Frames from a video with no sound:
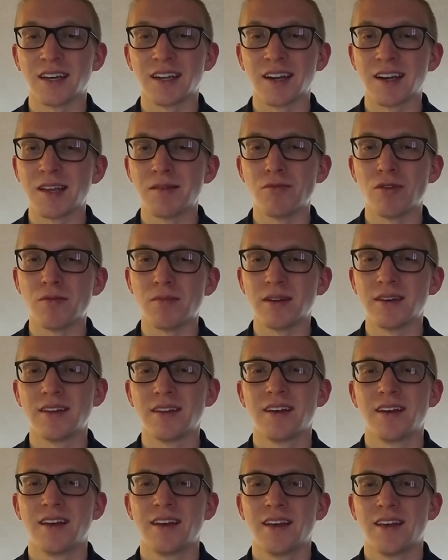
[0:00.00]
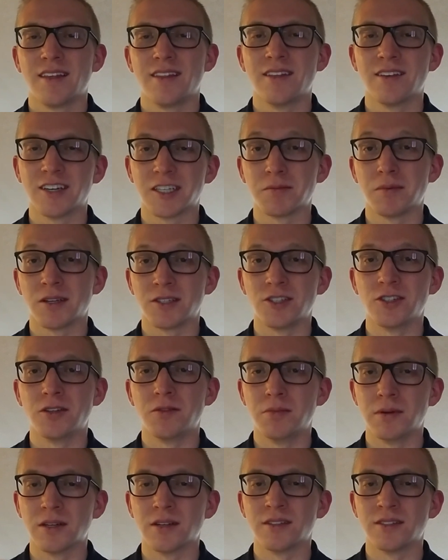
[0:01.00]
At any moment, they'll expect you
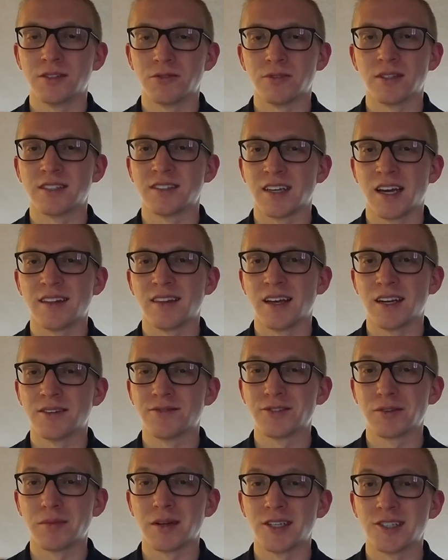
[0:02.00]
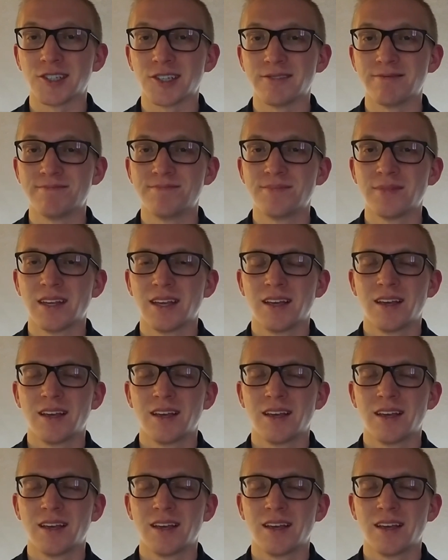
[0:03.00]
to be able to recite that information,